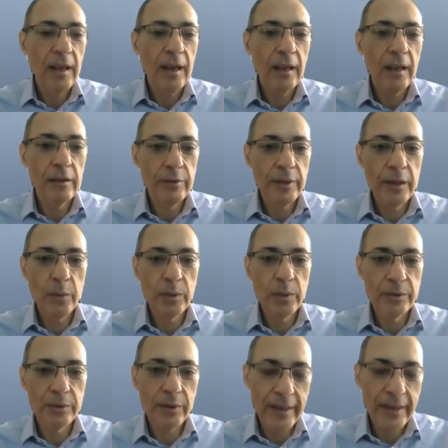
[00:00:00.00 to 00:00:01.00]
and I really
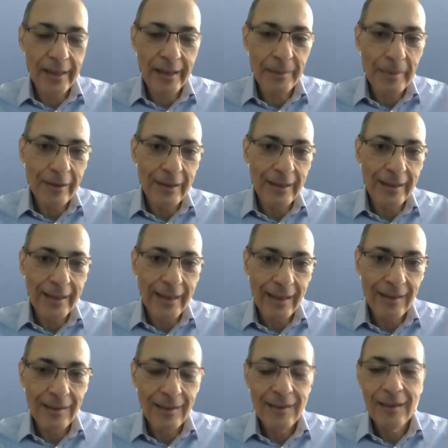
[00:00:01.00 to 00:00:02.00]
want you to think about it again